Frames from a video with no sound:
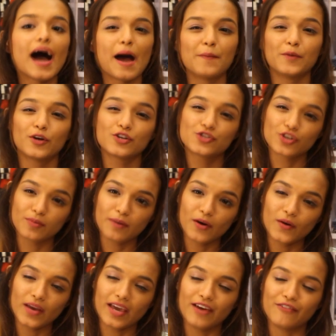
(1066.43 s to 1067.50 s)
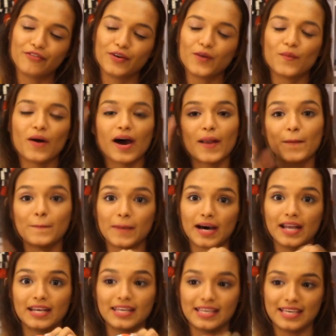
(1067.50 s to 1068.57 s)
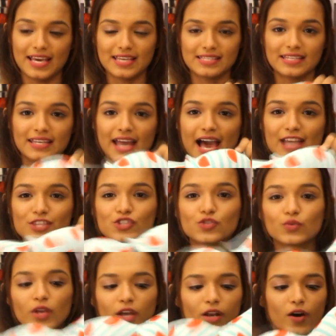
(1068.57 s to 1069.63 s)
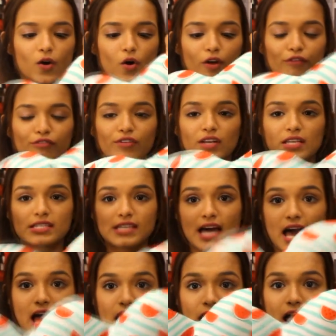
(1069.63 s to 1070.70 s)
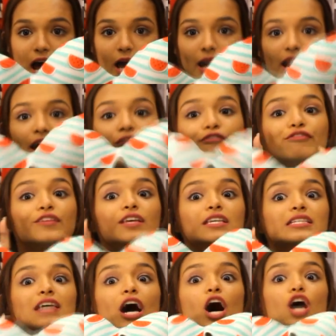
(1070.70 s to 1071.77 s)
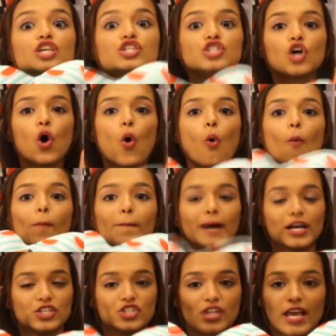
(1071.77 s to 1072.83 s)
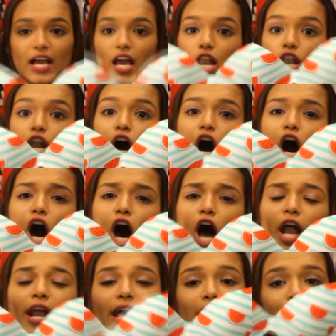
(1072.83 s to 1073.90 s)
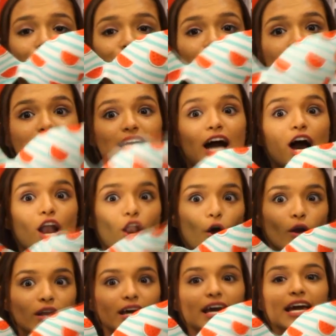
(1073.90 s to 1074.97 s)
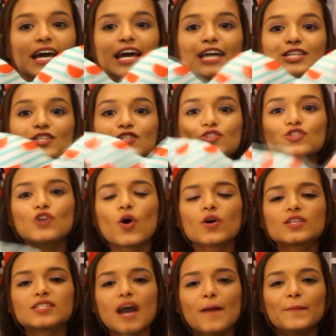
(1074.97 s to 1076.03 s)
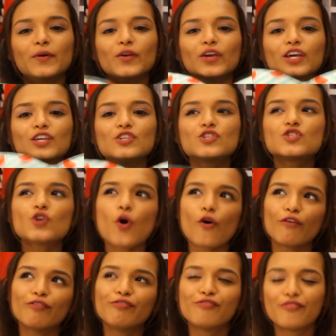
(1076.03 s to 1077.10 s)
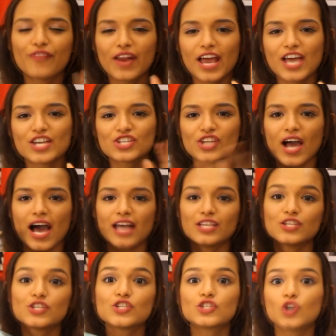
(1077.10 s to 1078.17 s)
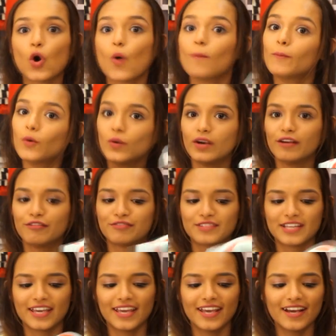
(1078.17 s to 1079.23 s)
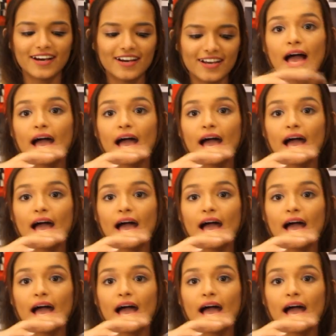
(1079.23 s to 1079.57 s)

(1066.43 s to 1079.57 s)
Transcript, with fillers: I'm not sure about everyone, but yes, it adds to the inner confidence, and I love this so much, like a lot. I love this a lot. It's so summery, so fresh, and so mood lifting.